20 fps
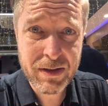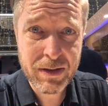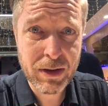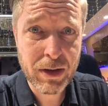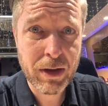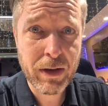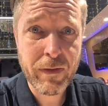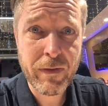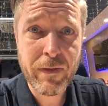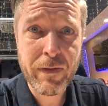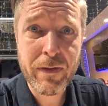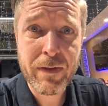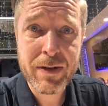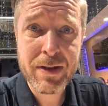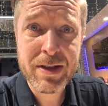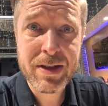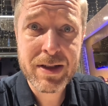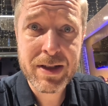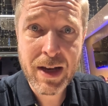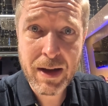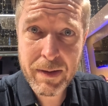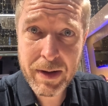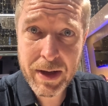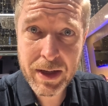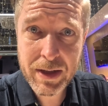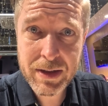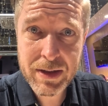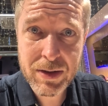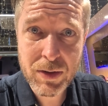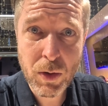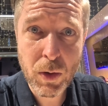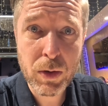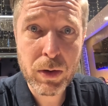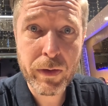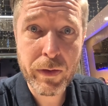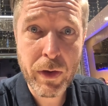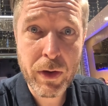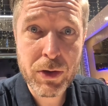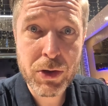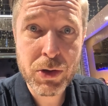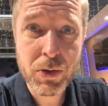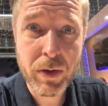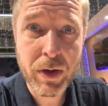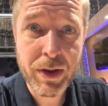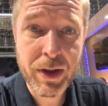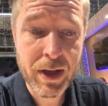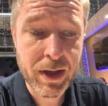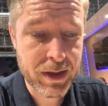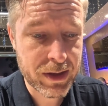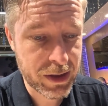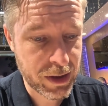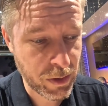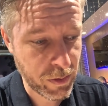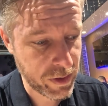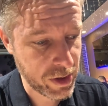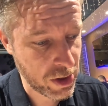a lot of stomachs, all of those sort of things. So we're